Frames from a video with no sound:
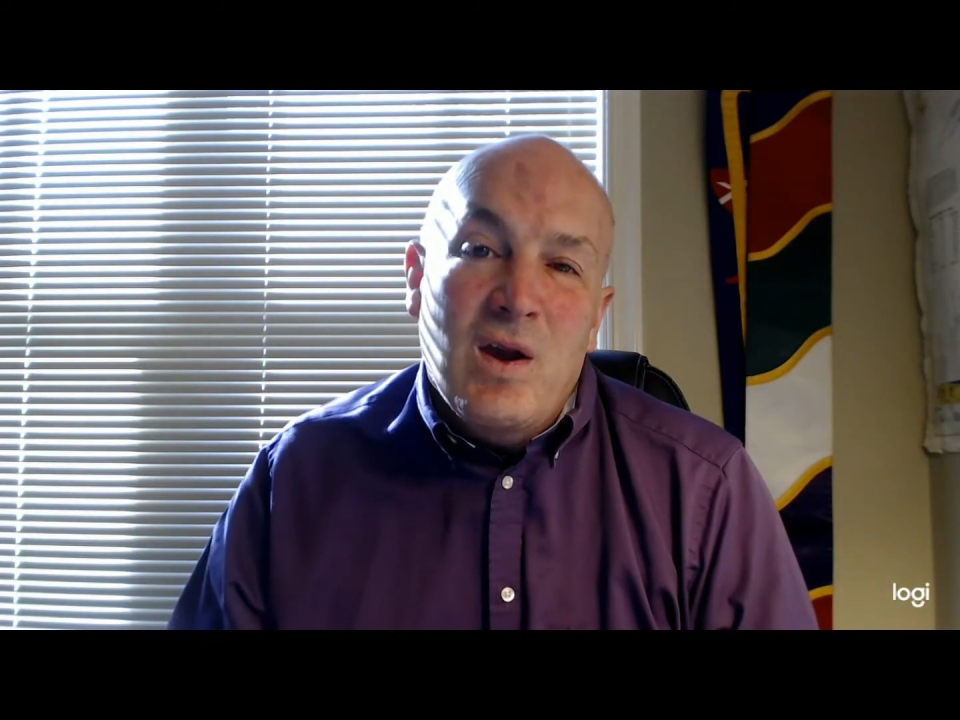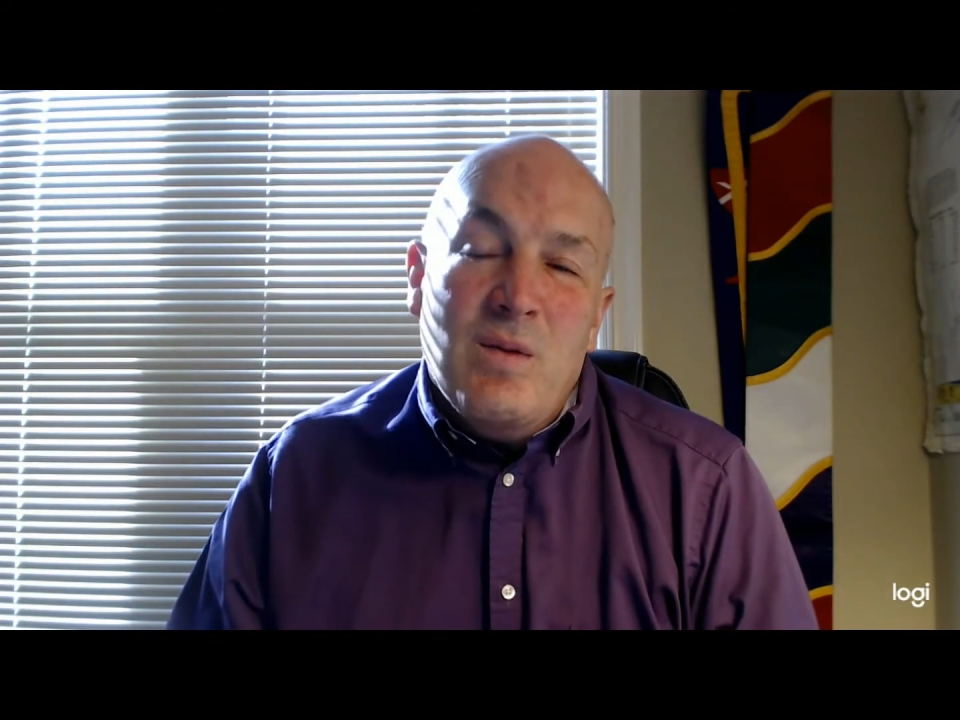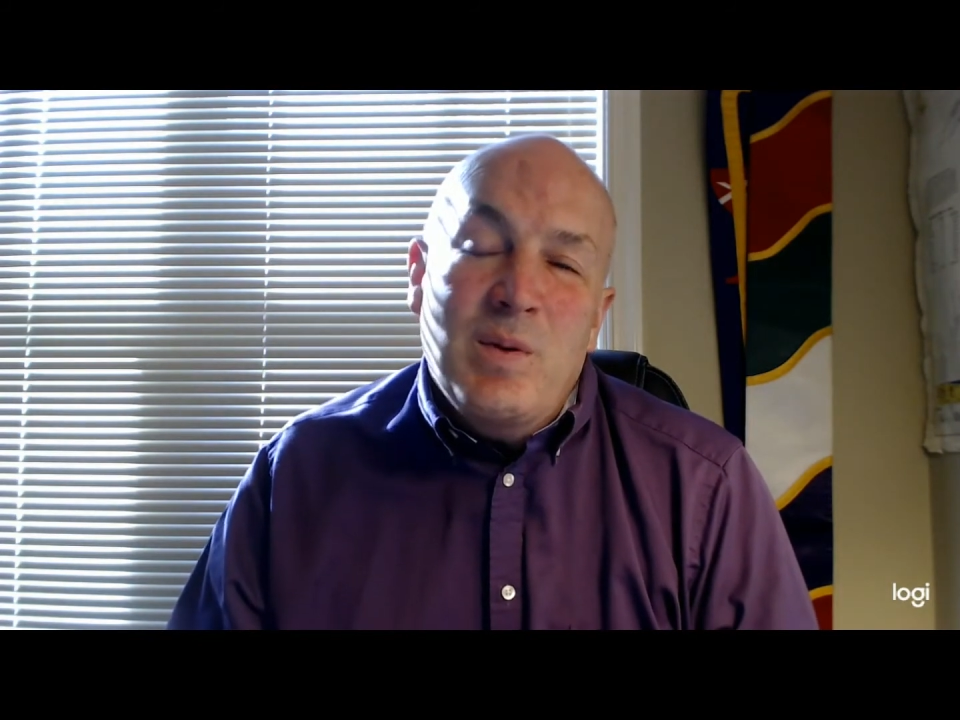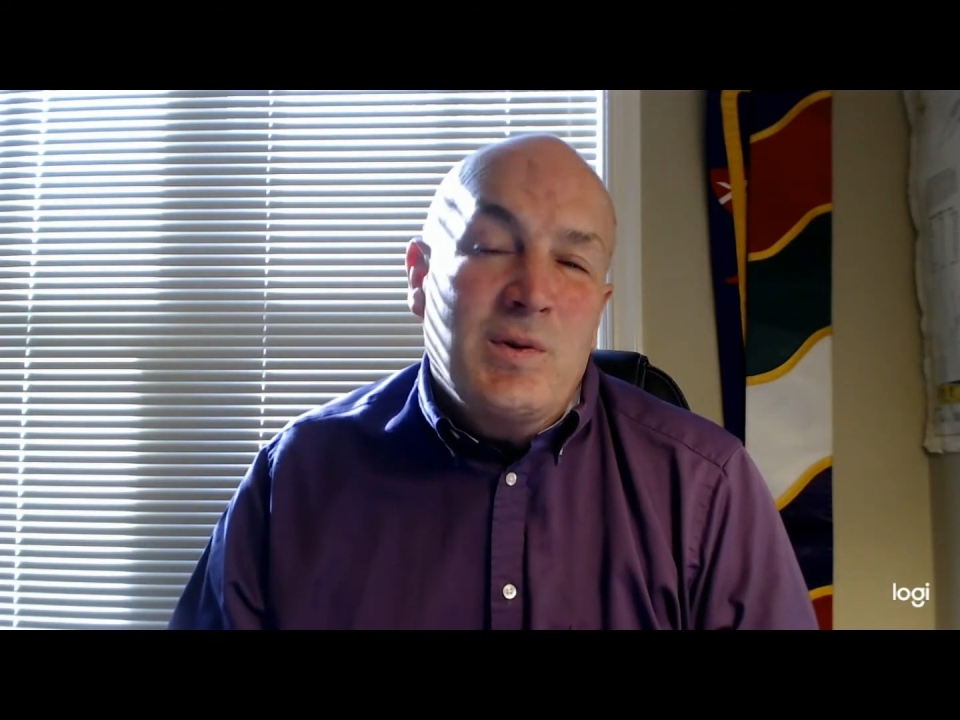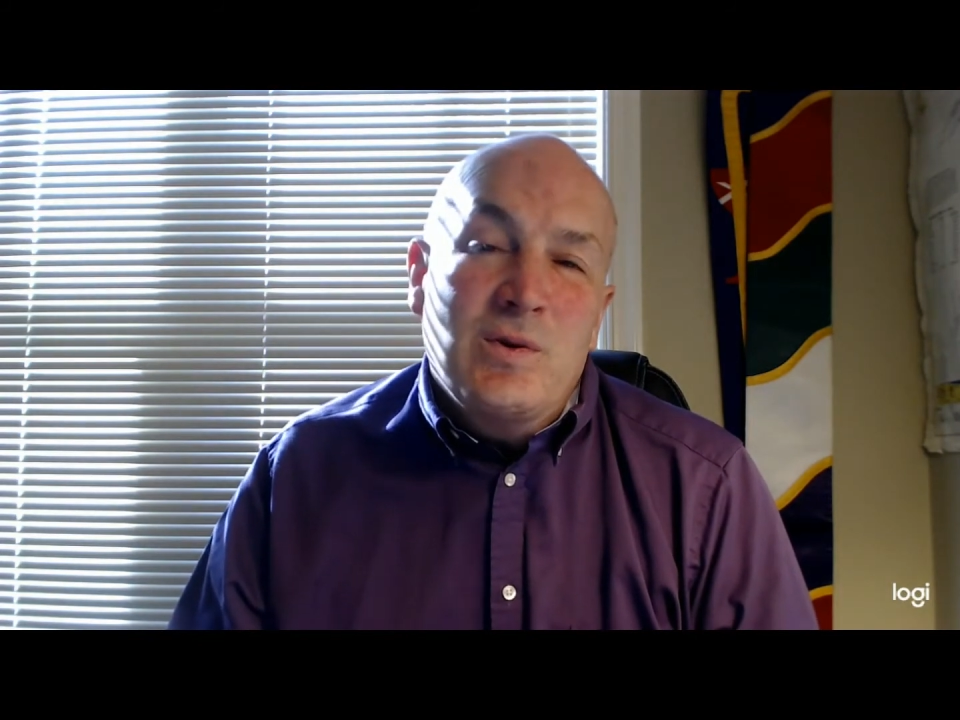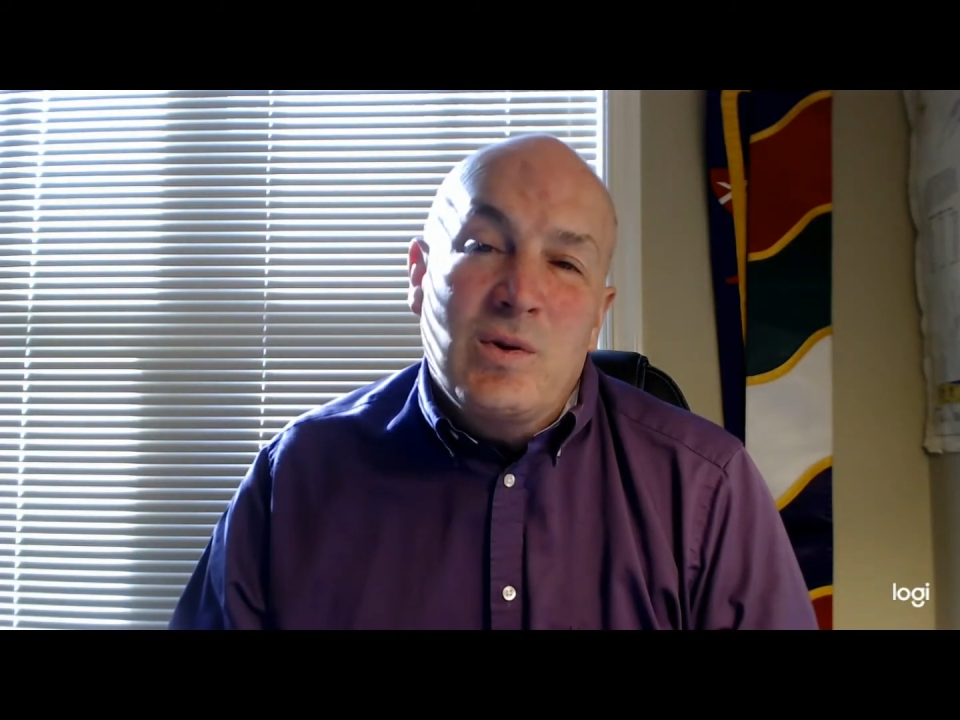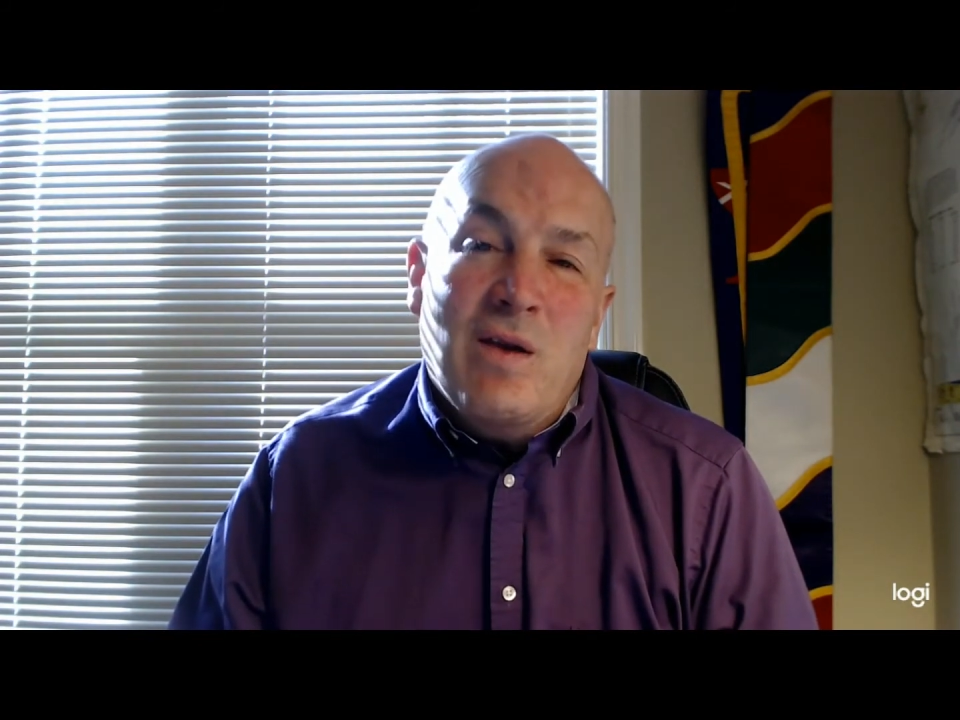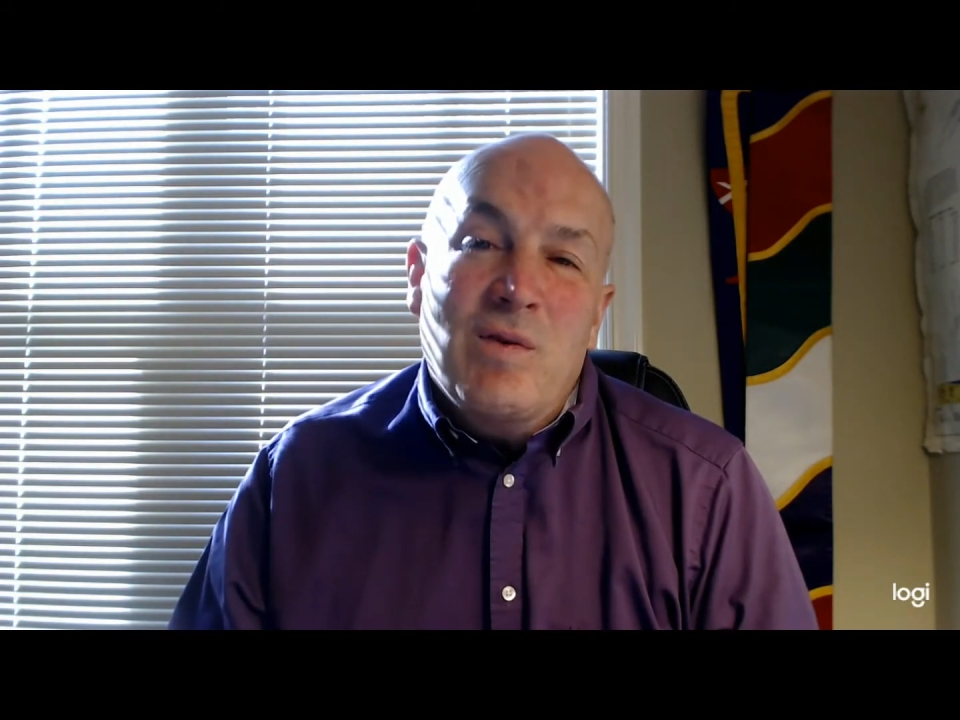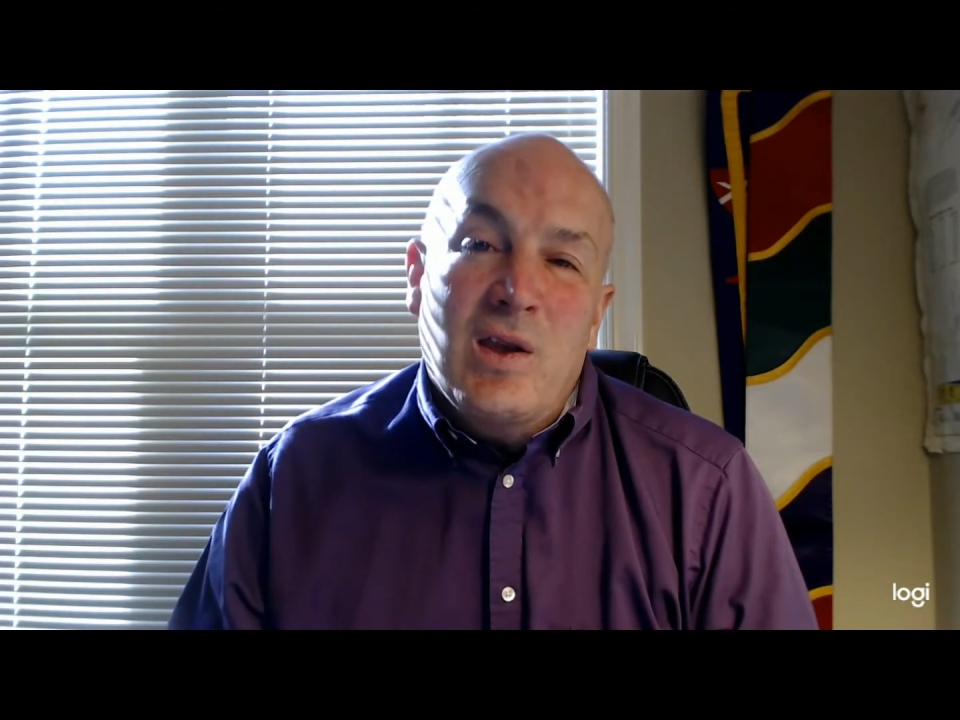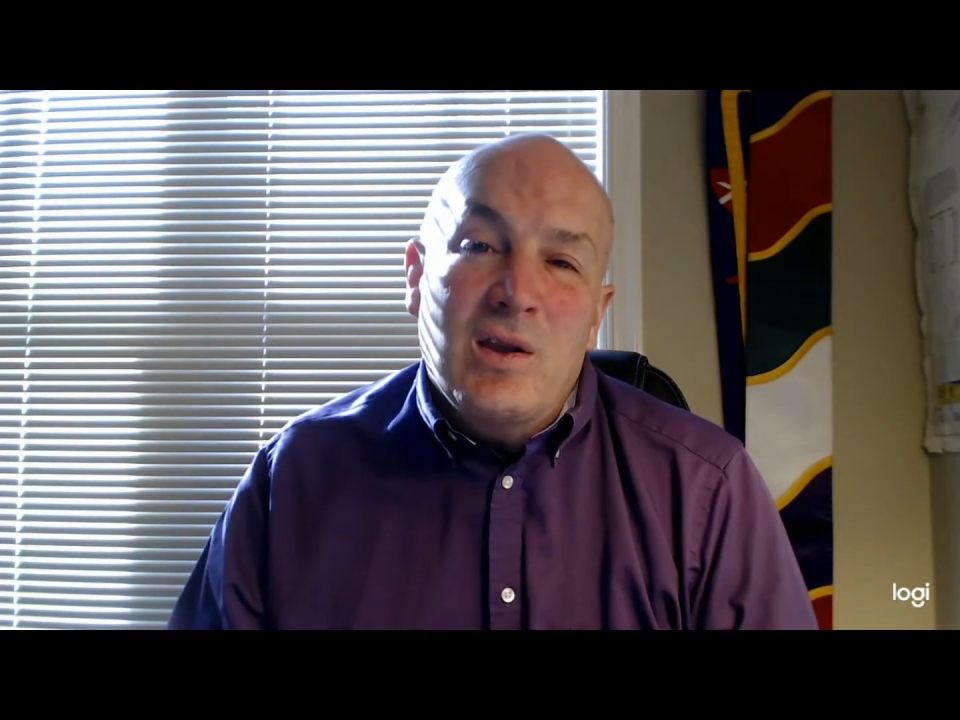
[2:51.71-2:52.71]
people doing
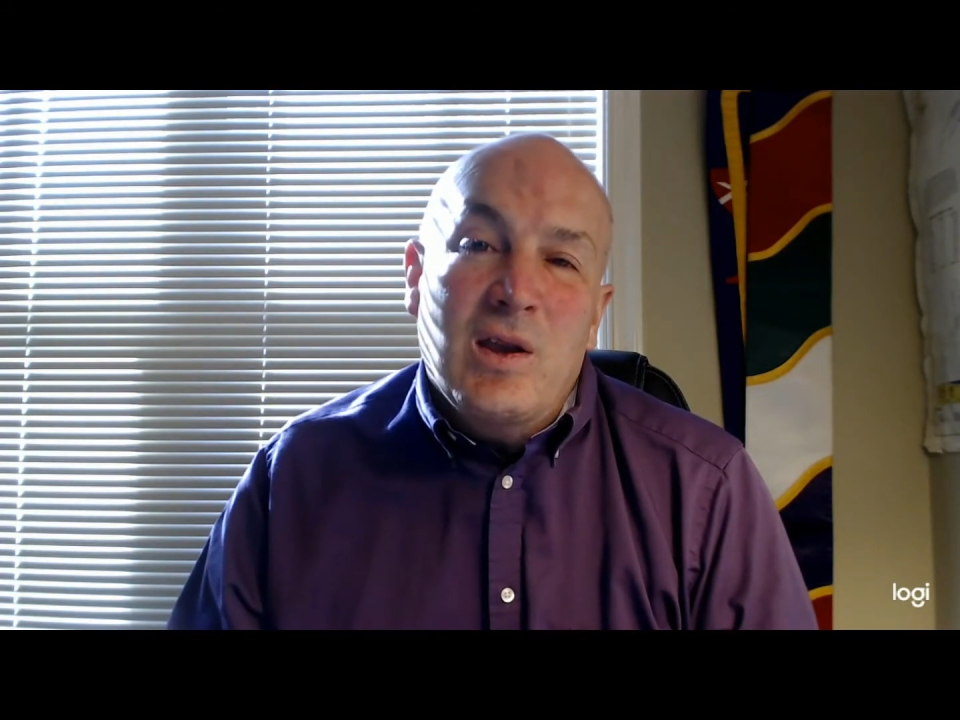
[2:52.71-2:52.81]
everything